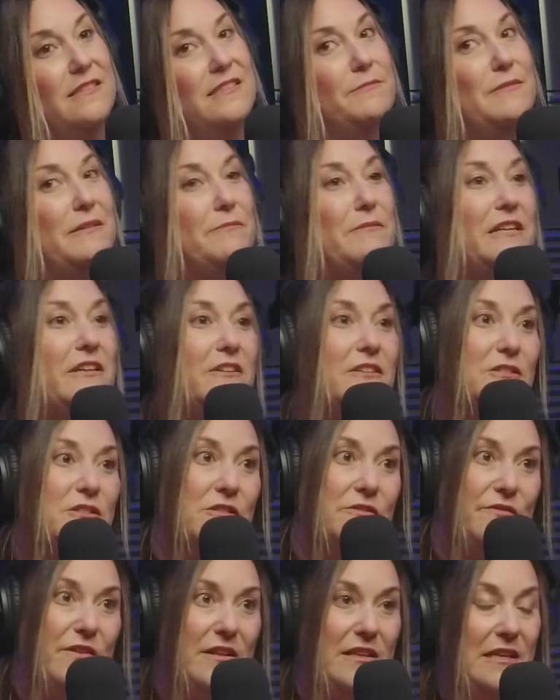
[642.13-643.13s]
My marriage
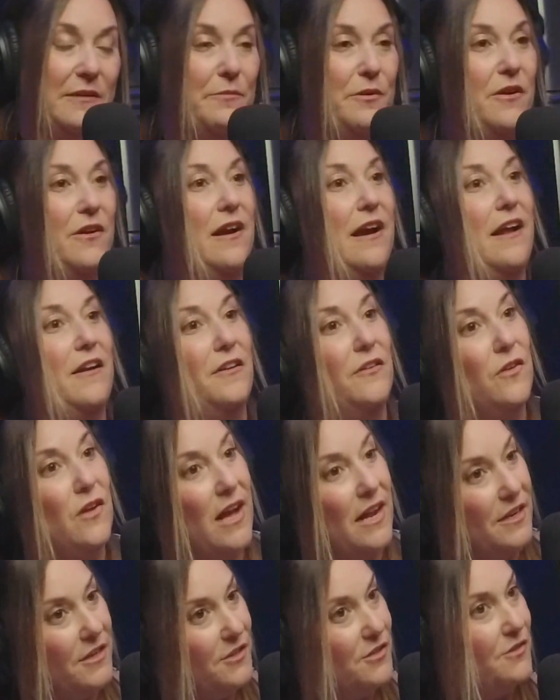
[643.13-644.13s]
is falling apart. I don't know
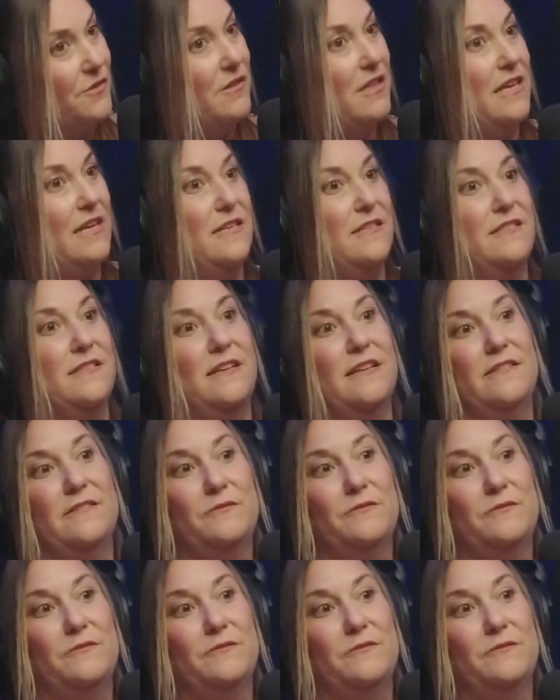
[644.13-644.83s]
how to do this.